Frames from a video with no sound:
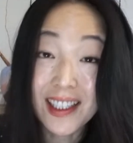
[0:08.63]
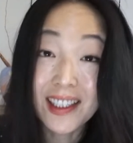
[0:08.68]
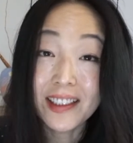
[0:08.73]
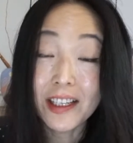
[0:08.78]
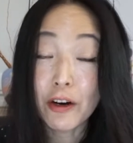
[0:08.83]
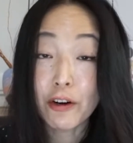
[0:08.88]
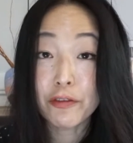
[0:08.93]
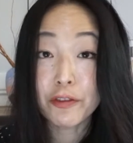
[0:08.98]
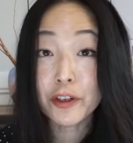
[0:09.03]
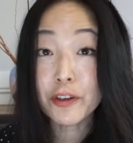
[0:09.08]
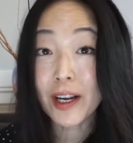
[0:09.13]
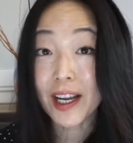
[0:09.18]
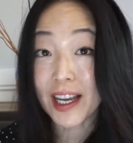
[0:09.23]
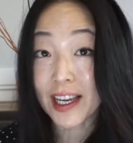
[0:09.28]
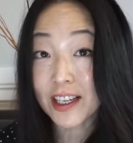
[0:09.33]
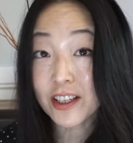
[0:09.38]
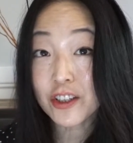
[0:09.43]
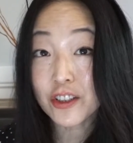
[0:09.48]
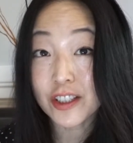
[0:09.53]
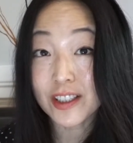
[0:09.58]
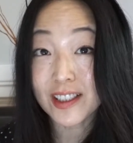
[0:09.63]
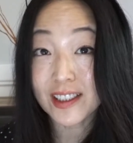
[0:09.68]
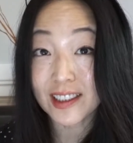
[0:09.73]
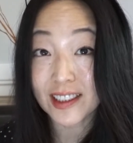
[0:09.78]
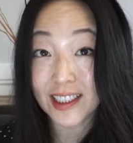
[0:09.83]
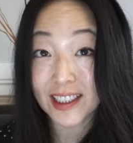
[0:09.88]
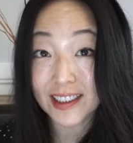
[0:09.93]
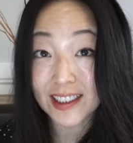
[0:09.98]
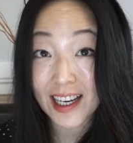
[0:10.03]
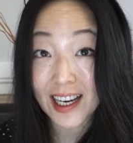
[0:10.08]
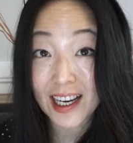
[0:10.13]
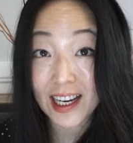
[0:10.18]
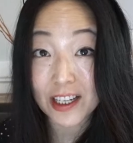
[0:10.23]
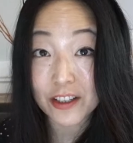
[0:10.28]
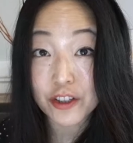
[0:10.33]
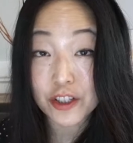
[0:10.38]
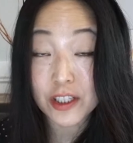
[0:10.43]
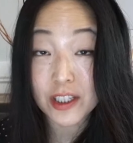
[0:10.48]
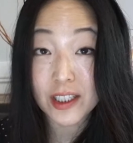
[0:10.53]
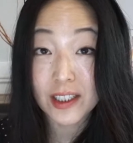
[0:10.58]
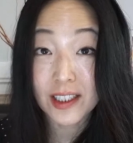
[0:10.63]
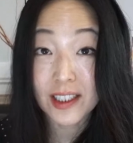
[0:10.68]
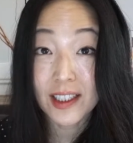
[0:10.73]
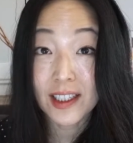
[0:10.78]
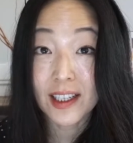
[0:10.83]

Now, if you're anxiously attached,